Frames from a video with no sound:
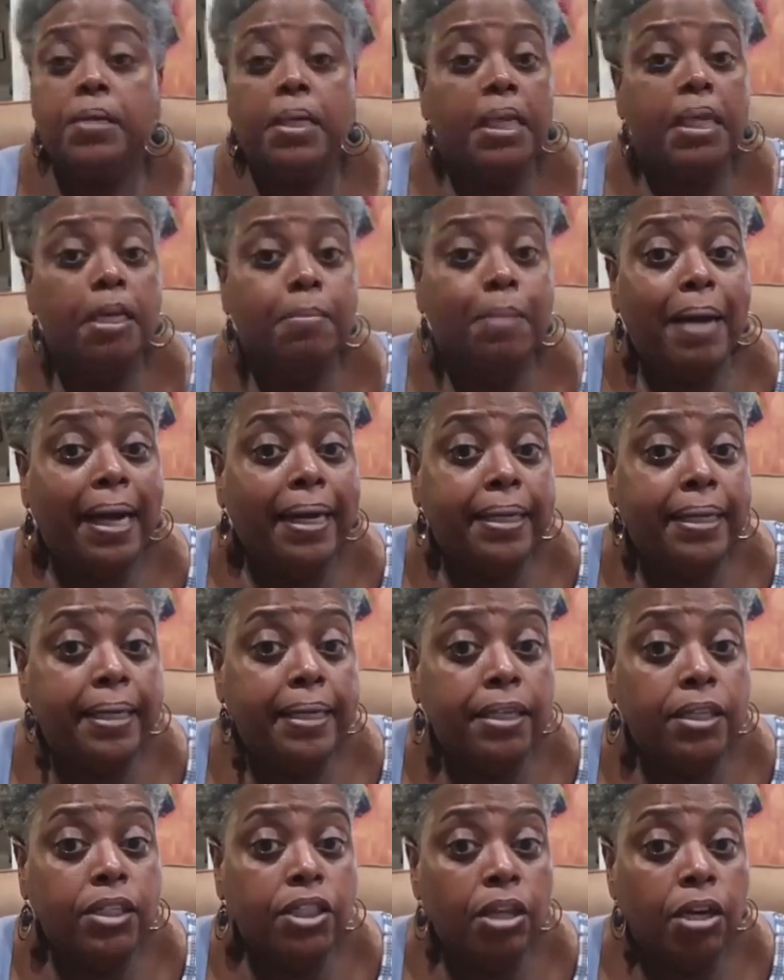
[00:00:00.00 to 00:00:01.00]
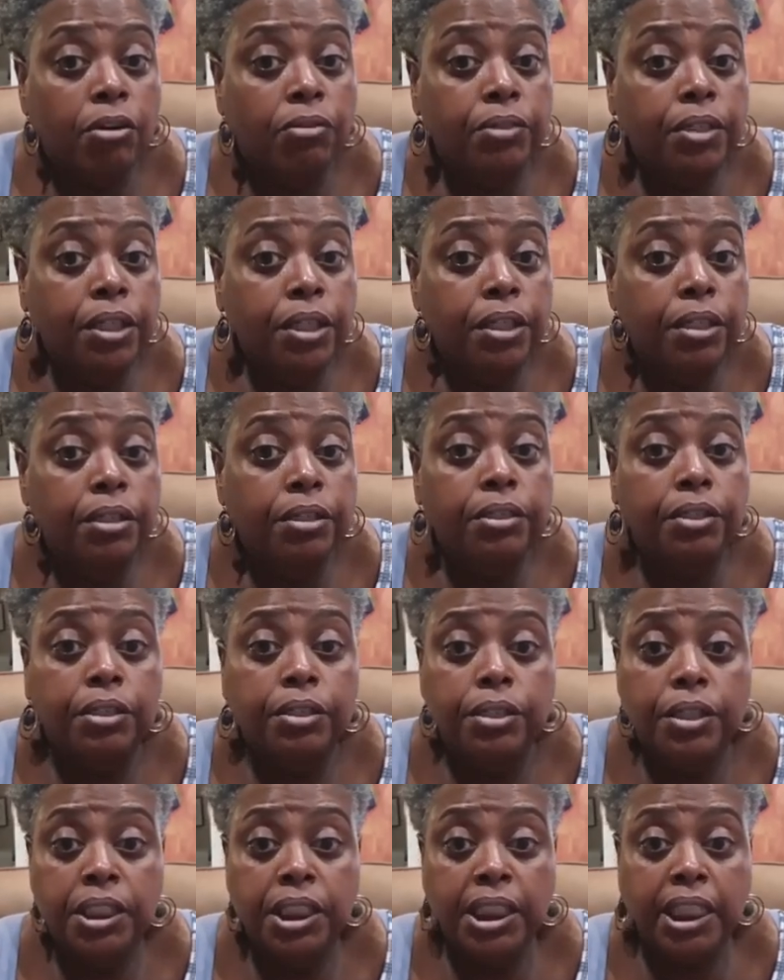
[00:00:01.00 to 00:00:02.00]
Anybody else on here
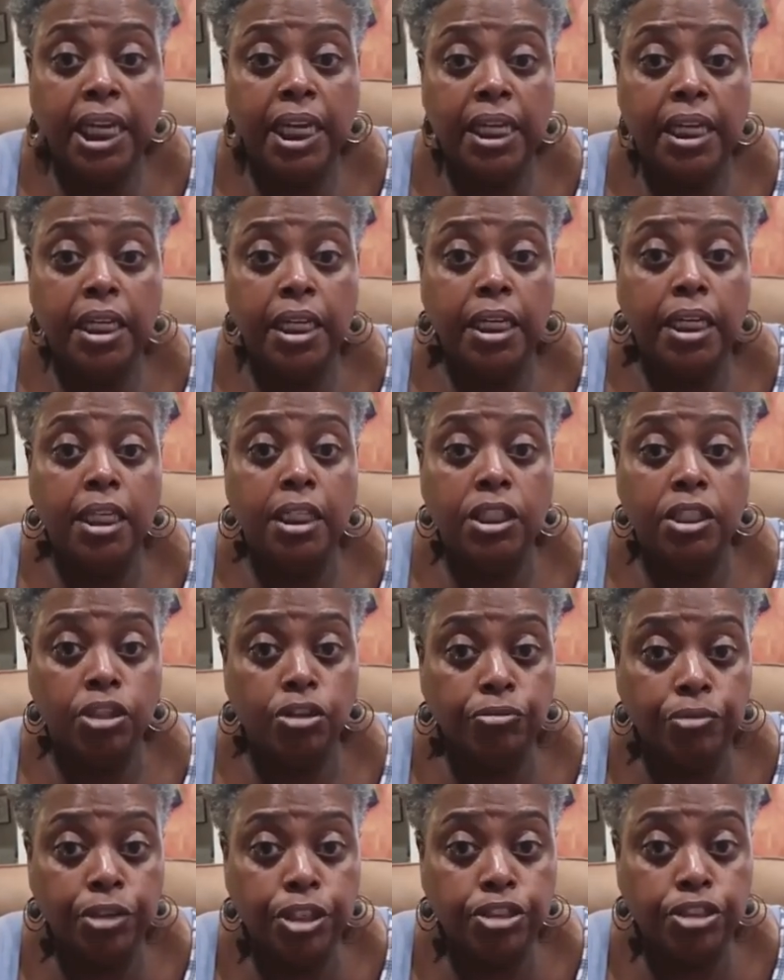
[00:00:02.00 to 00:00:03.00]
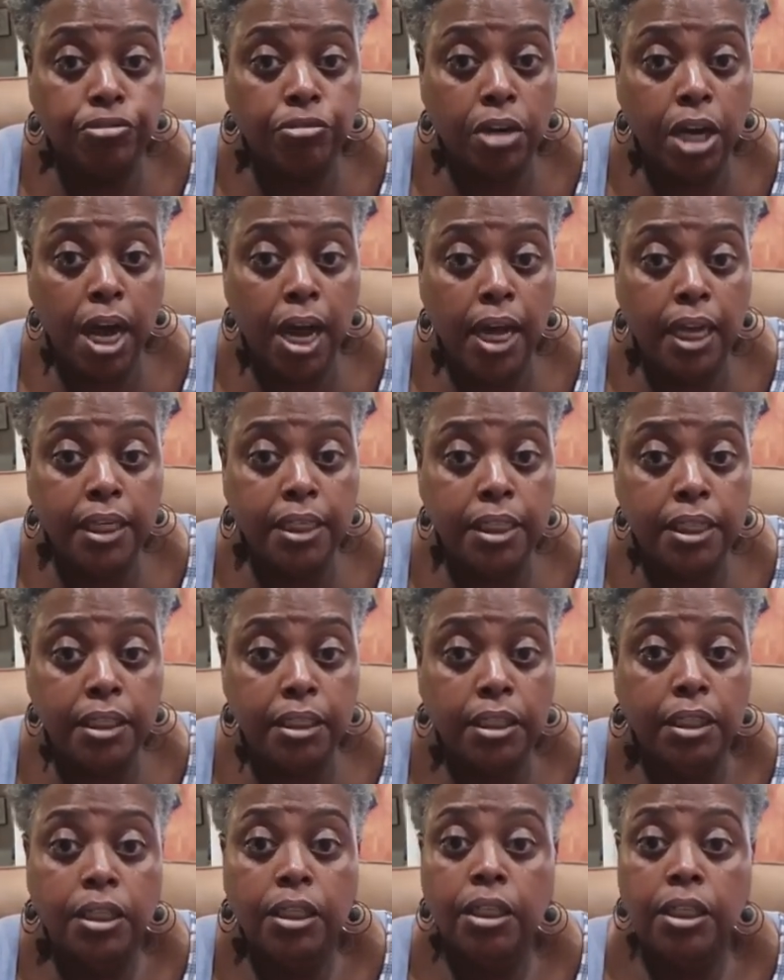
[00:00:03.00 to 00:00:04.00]
state is an original colony?
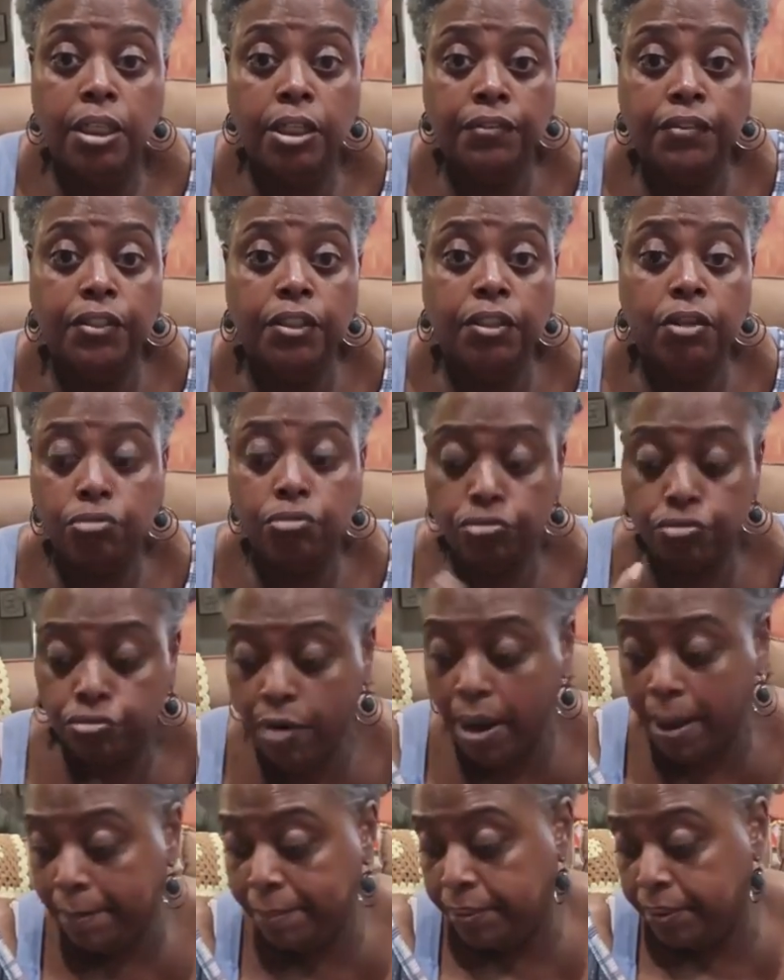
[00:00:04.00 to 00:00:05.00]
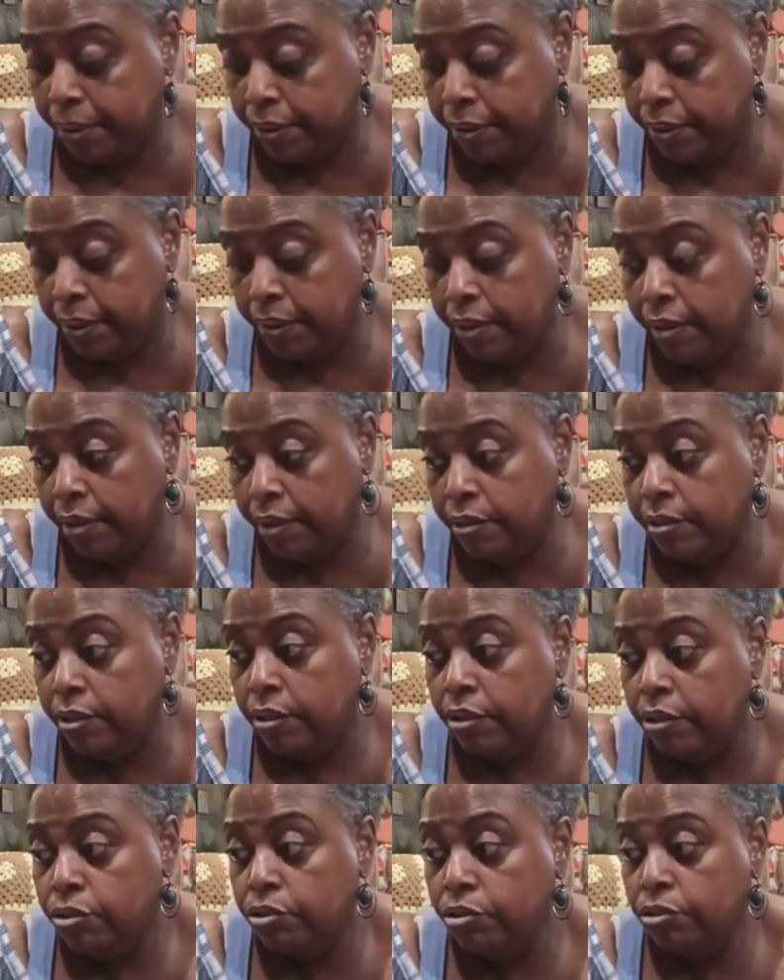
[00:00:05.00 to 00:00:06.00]
If so, drop it in
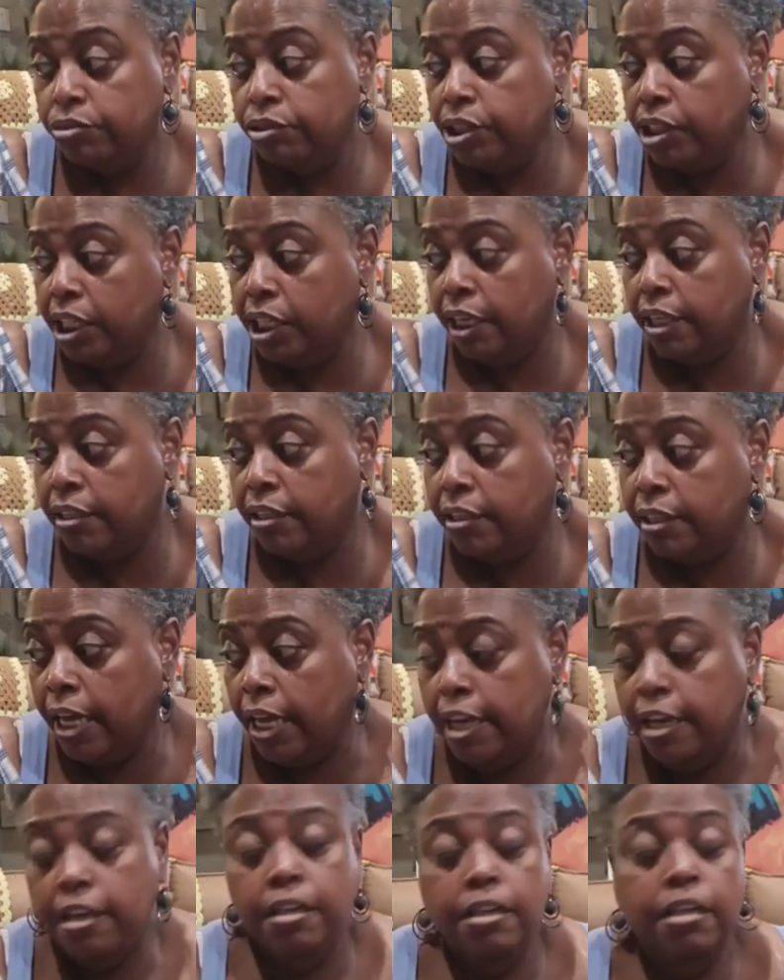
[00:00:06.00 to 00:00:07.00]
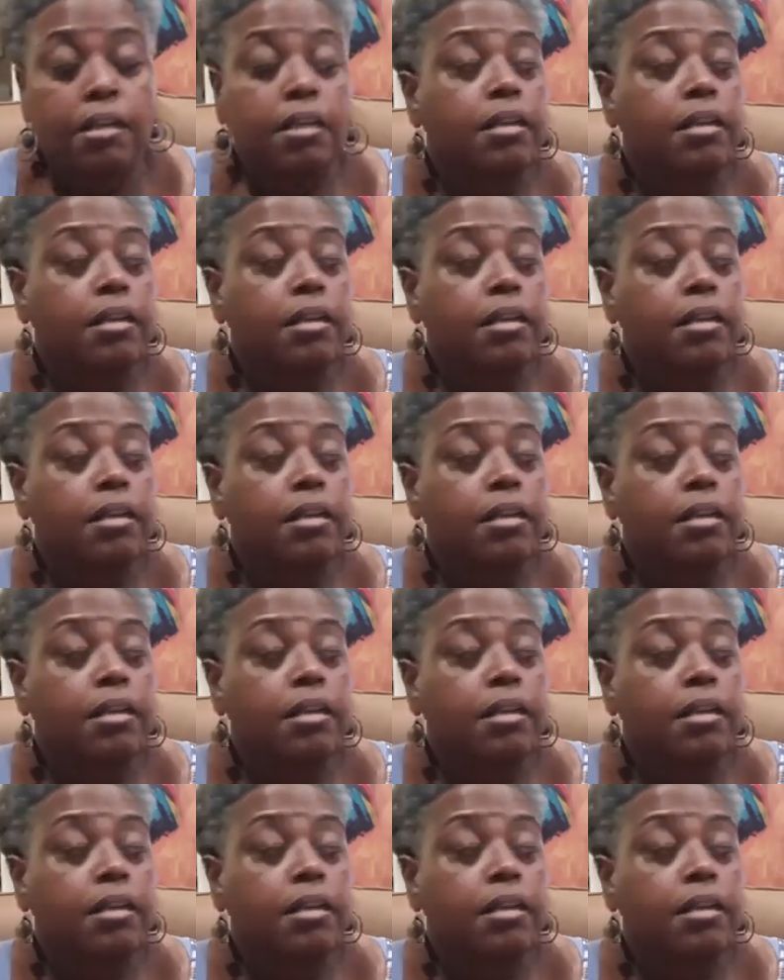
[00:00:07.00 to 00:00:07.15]
your state name.